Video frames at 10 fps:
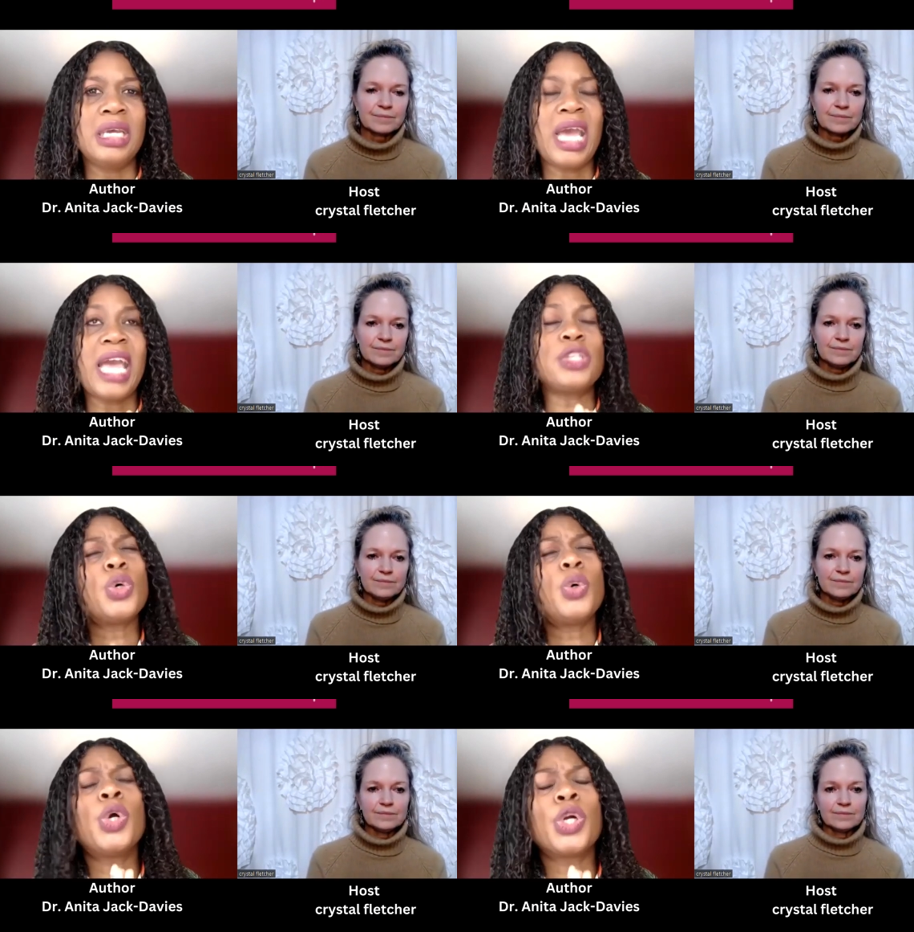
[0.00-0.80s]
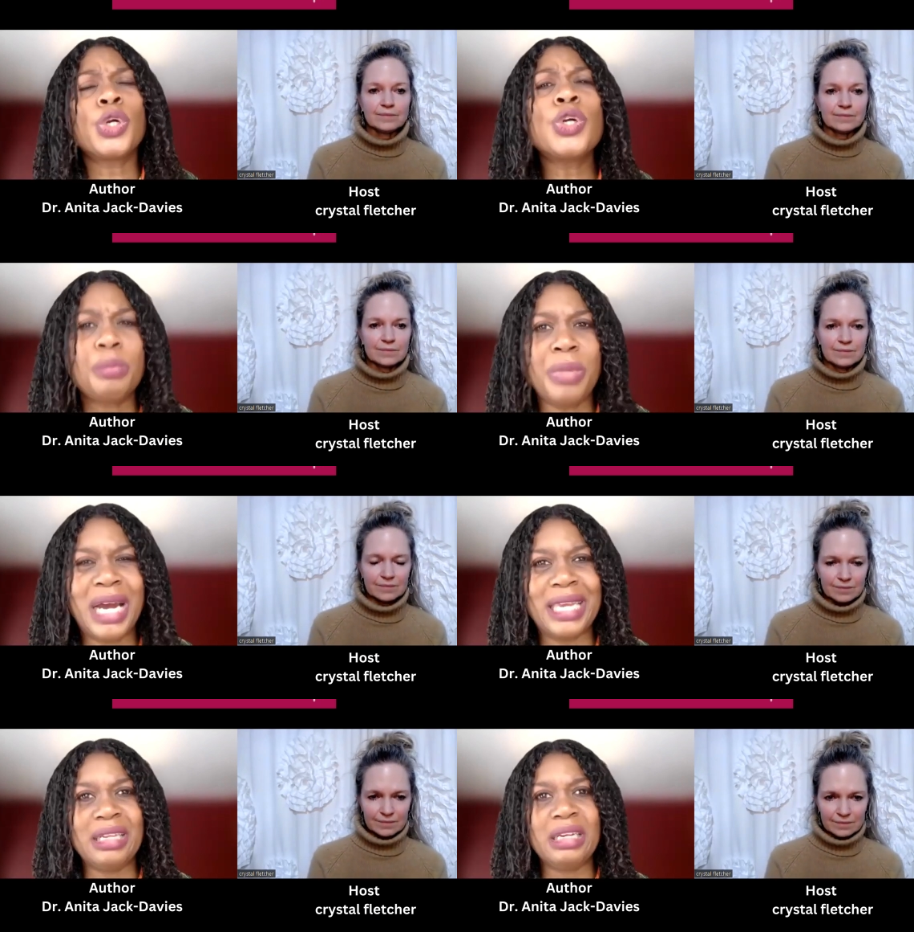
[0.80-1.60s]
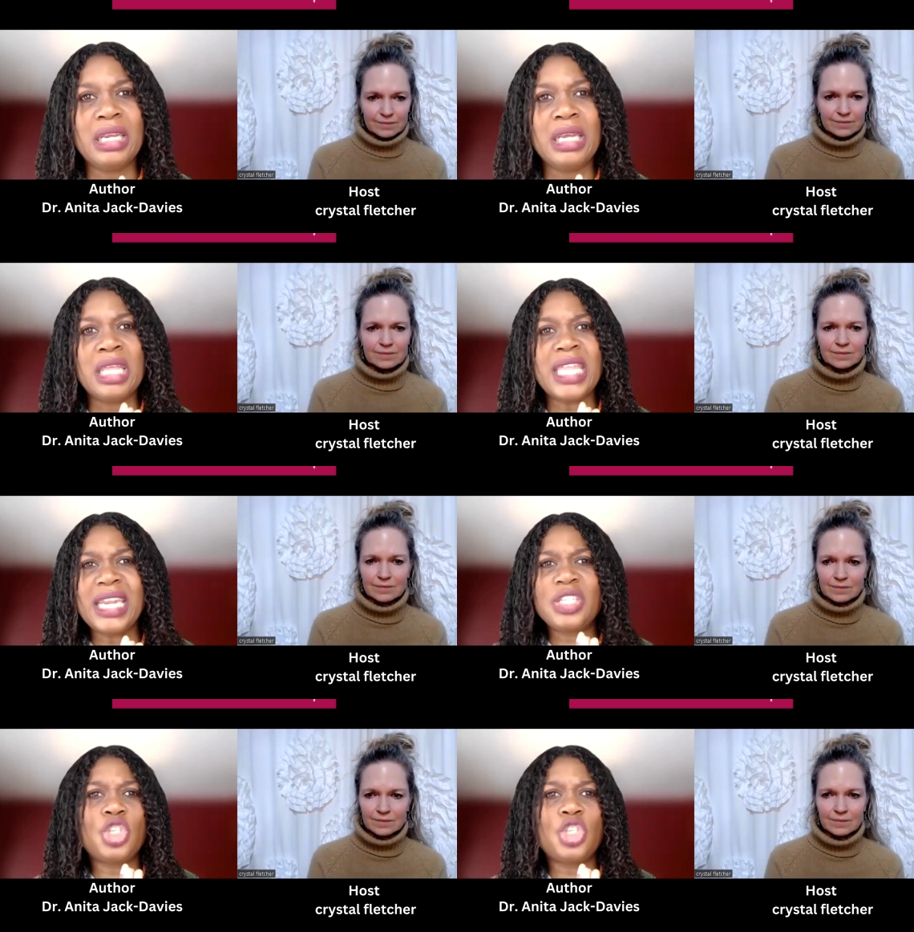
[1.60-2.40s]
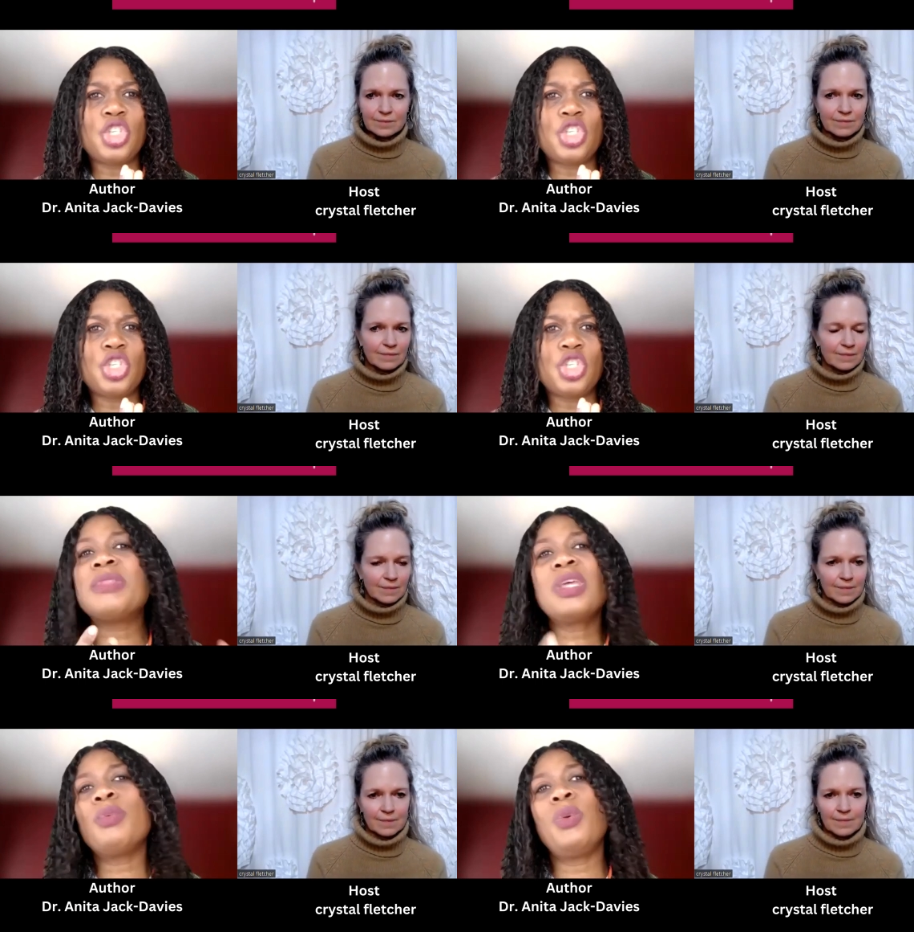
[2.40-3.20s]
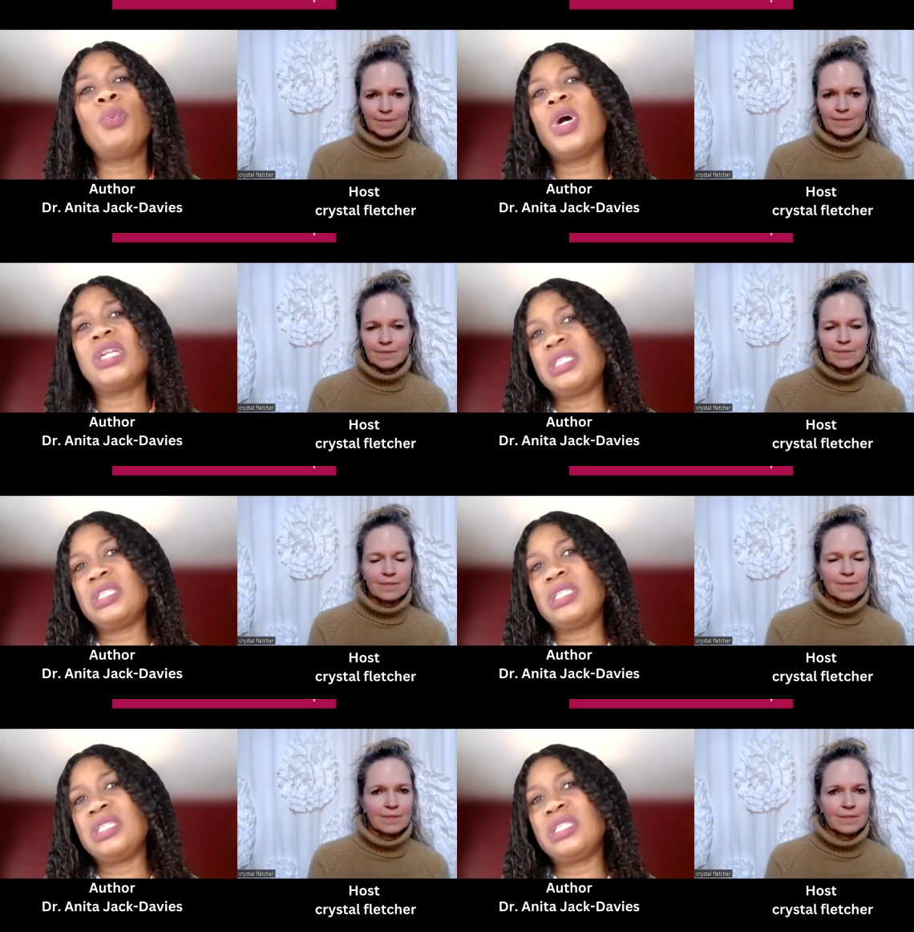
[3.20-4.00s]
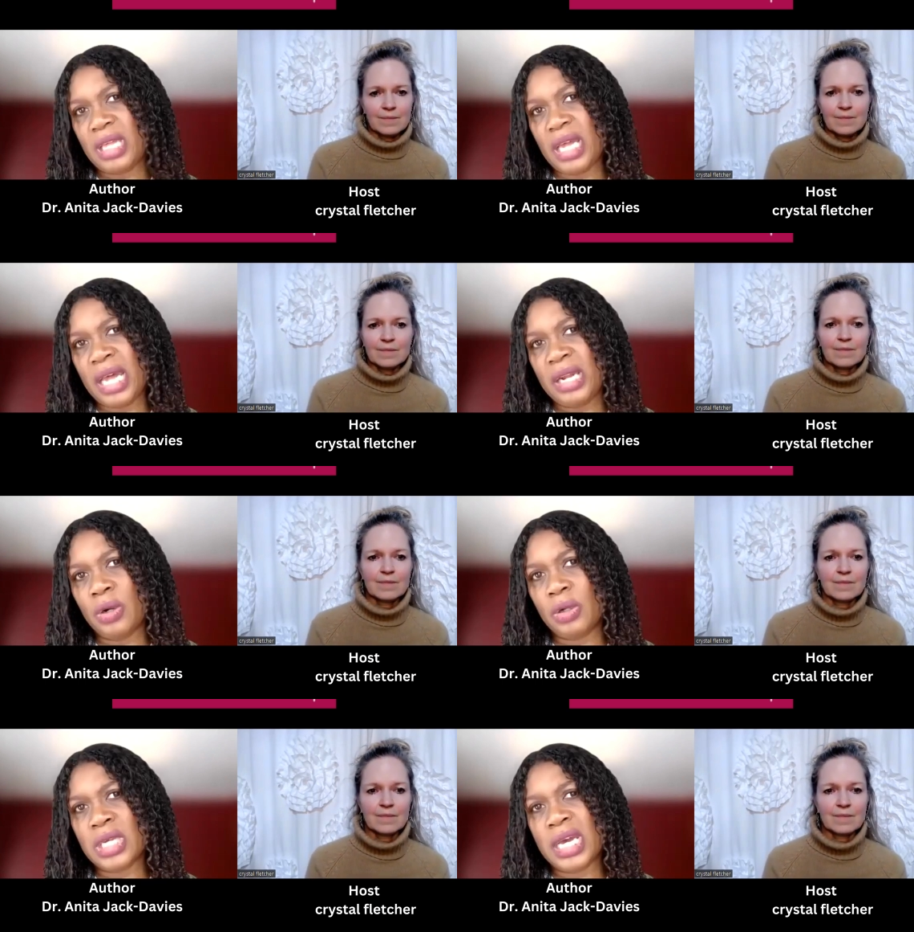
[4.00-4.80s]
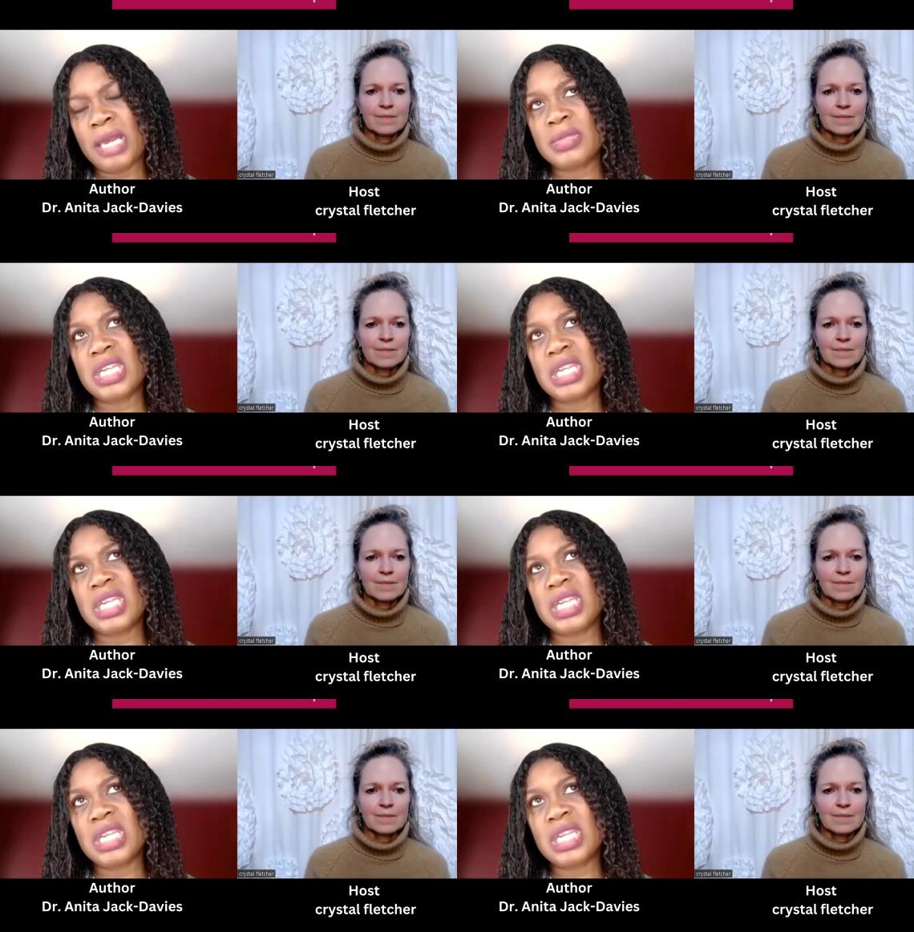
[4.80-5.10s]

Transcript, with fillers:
Speaker 1: and so hurt by it that it's just not something we want to deal with at all times.